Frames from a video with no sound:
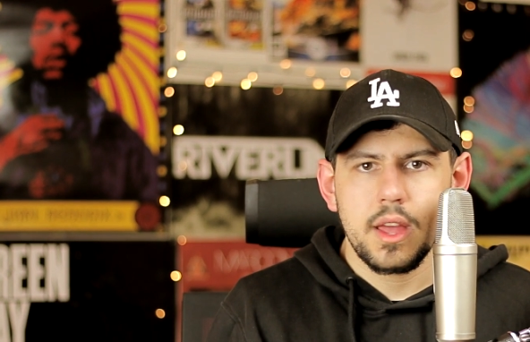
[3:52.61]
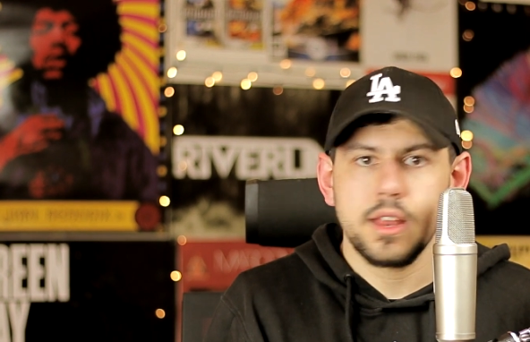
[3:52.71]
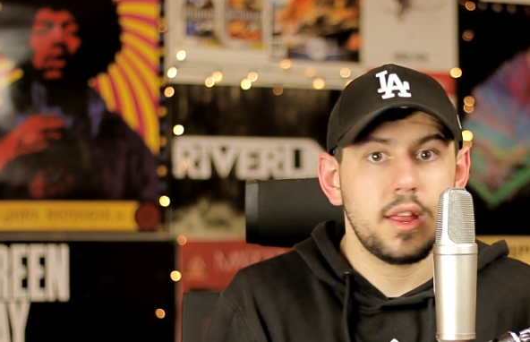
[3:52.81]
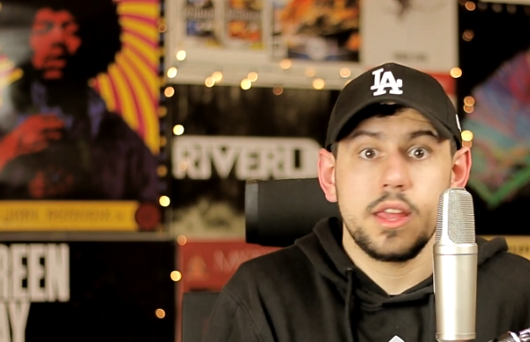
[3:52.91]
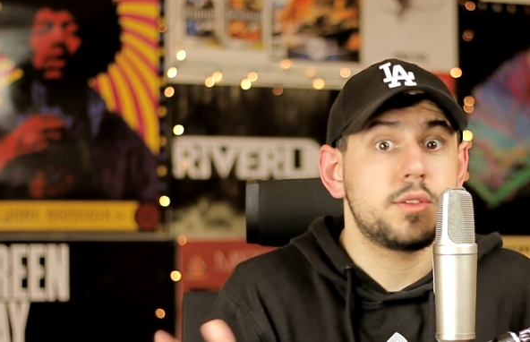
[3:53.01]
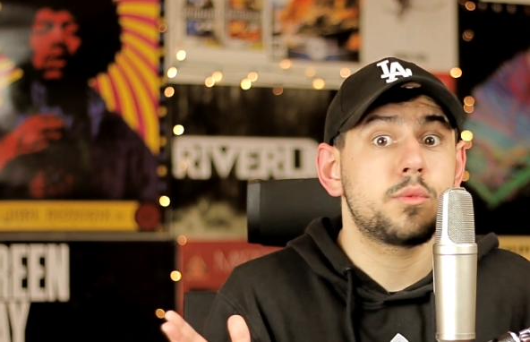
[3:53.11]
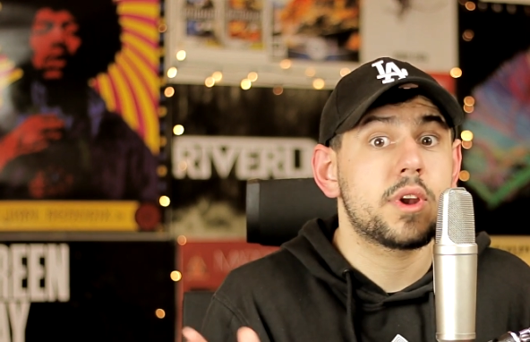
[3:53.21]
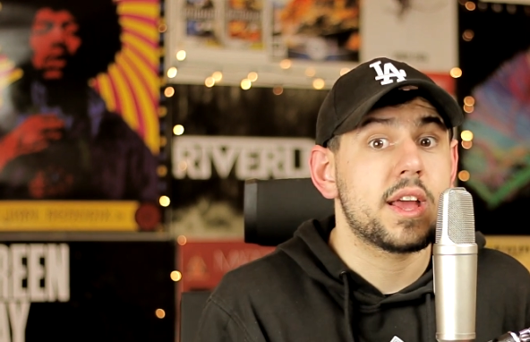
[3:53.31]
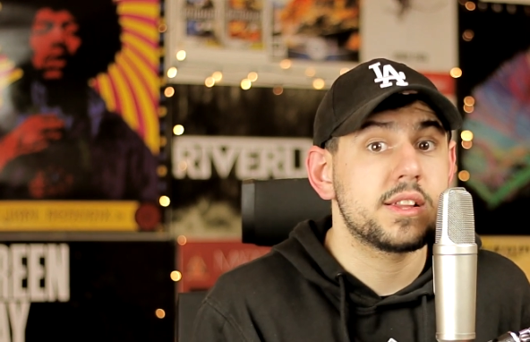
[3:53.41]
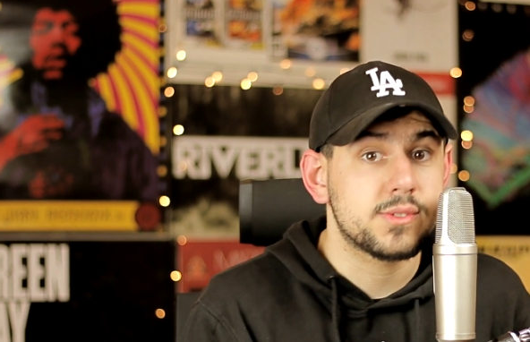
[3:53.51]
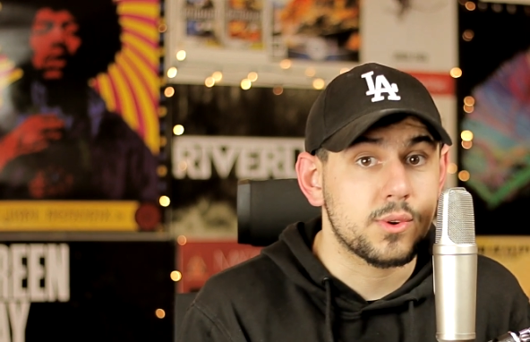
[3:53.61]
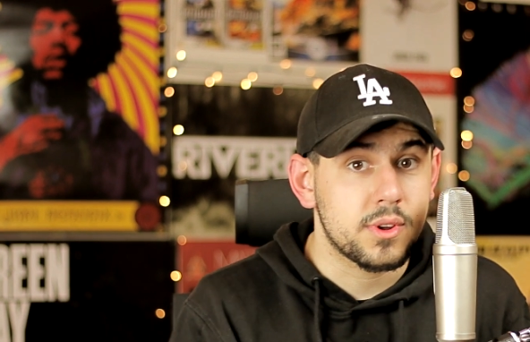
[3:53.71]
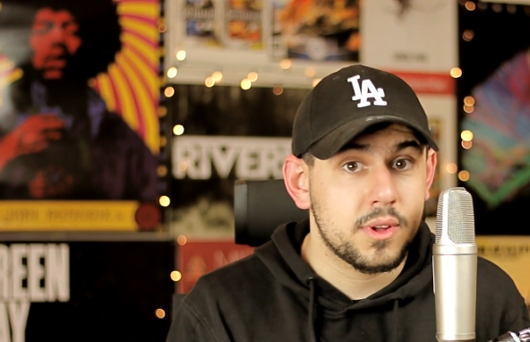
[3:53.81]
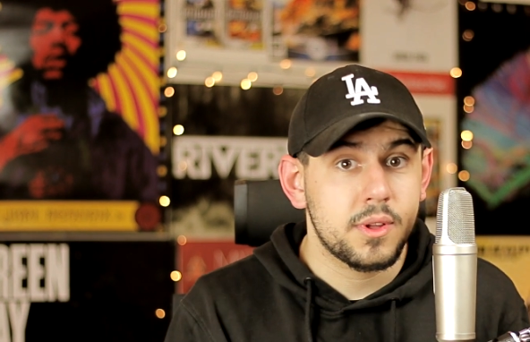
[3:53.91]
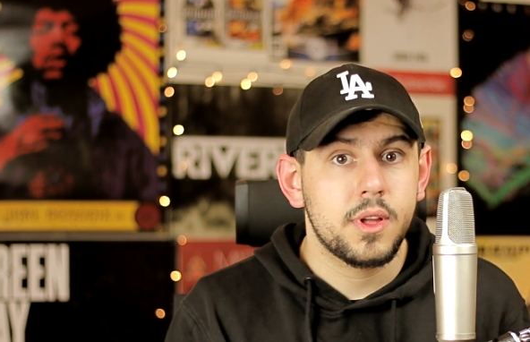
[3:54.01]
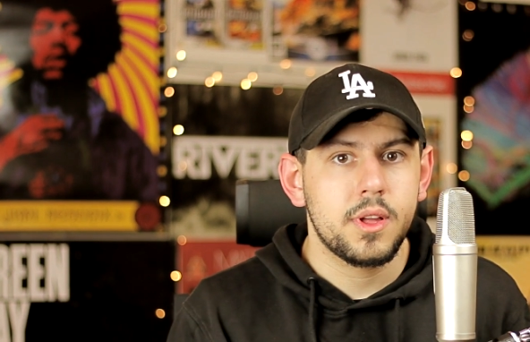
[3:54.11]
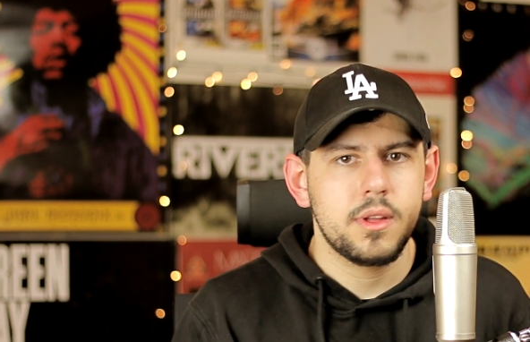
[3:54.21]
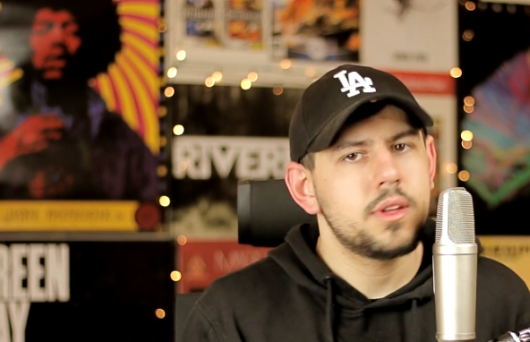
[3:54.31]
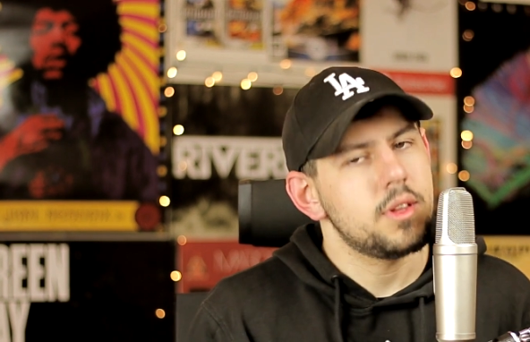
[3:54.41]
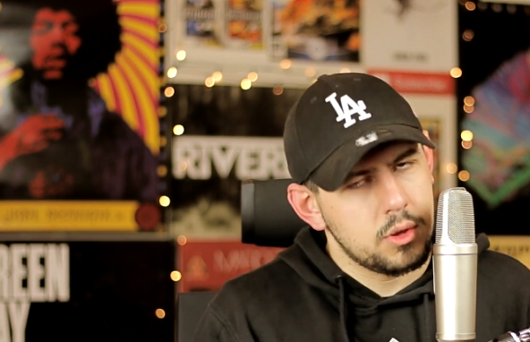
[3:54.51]
Speaker 1: and he didn't want to answer.
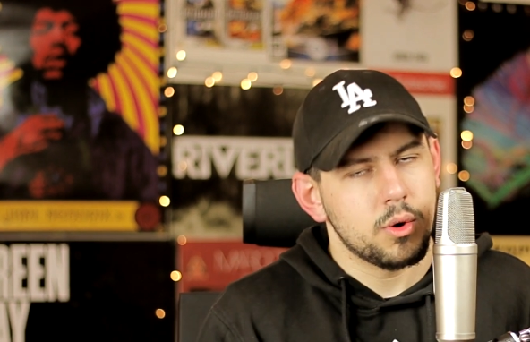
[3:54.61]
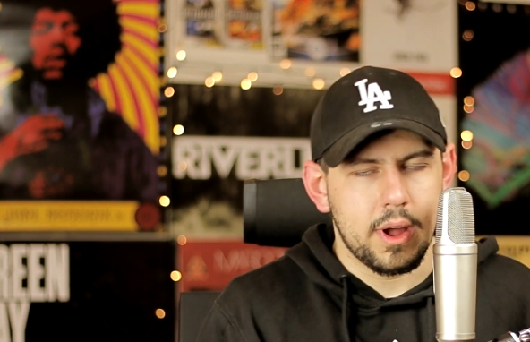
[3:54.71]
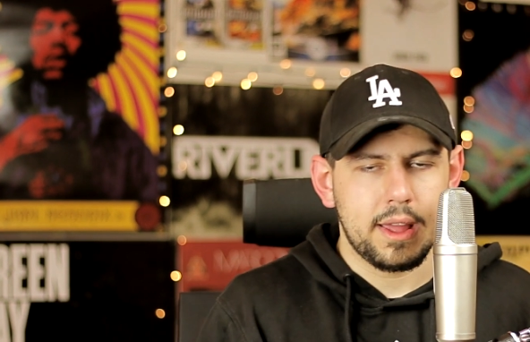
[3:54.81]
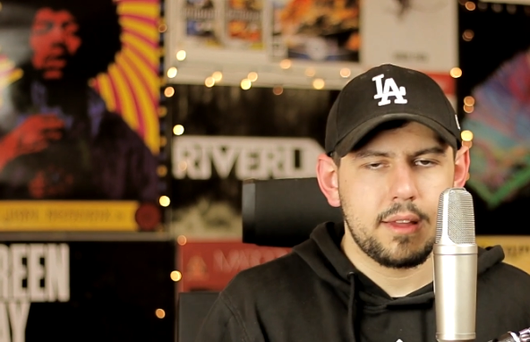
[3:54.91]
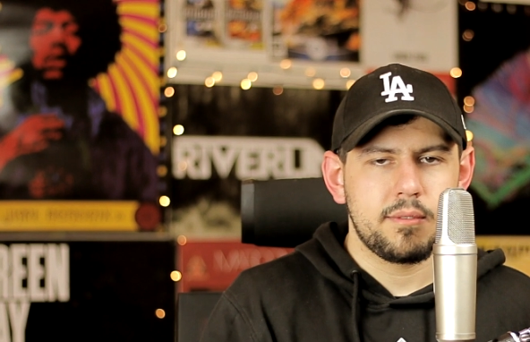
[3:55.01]
You know why?